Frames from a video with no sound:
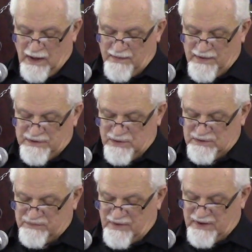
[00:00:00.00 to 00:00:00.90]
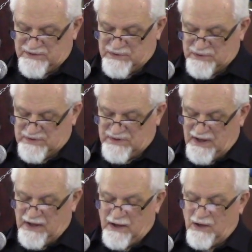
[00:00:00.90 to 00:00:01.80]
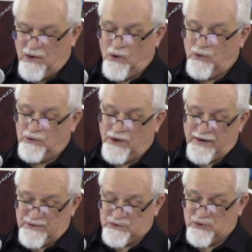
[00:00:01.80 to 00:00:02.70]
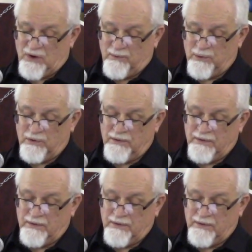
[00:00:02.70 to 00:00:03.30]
and the Jews of Esther's day a whole lot of trouble.